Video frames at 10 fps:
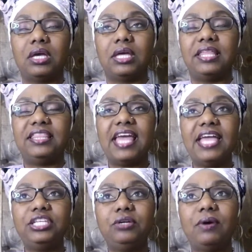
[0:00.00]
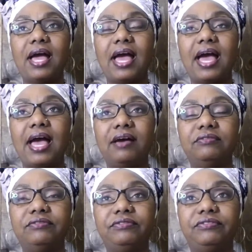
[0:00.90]
then you
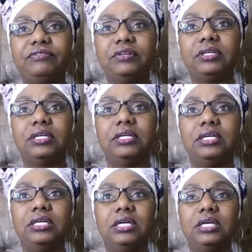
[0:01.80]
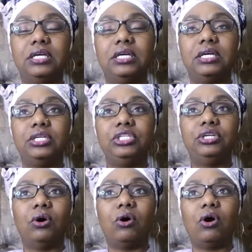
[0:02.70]
have
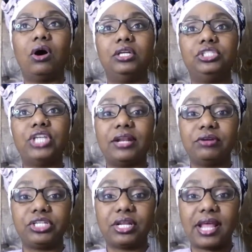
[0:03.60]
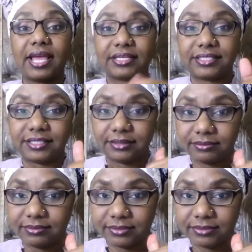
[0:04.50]
your Generation X.